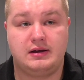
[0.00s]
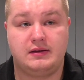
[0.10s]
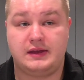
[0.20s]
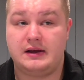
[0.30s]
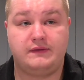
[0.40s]

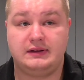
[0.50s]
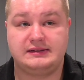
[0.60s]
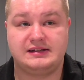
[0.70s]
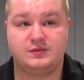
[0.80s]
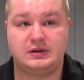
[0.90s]
Thankfully,
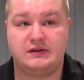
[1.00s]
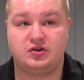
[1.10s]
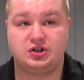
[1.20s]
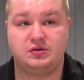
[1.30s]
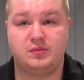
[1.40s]
since we never
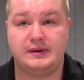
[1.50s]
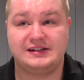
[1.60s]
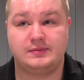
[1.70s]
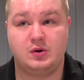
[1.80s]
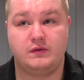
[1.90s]
showed the
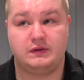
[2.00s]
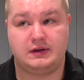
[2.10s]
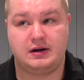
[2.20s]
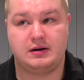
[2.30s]
basement over there,